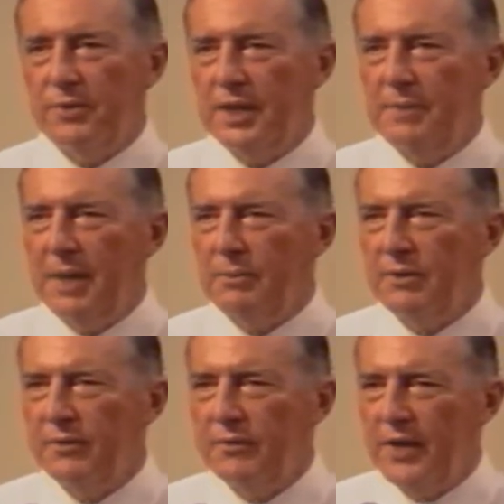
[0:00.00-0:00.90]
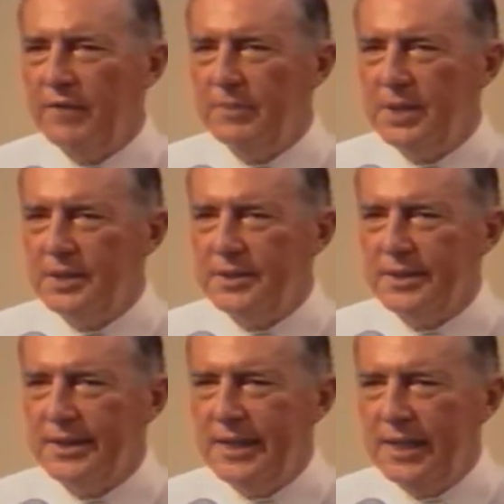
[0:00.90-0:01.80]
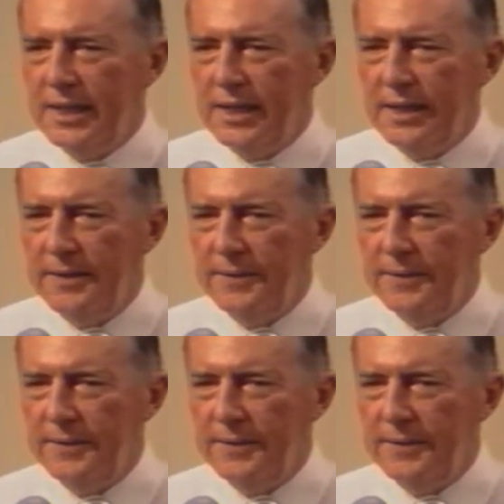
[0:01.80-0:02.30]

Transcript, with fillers: read the Bible for five minutes a day,